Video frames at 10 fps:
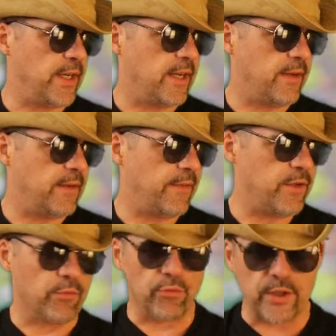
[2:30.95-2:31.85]
Uh, if
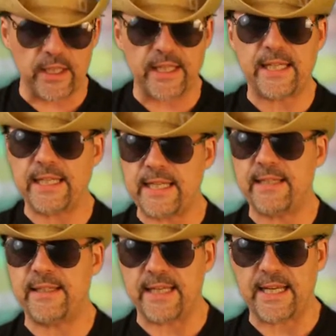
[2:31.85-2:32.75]
you really
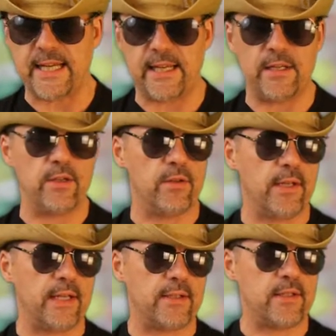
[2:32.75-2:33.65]
need to eat and you're
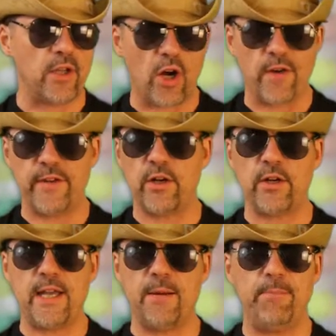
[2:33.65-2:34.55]
like starving or
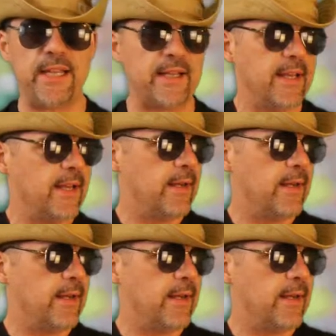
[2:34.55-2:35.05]
you had a big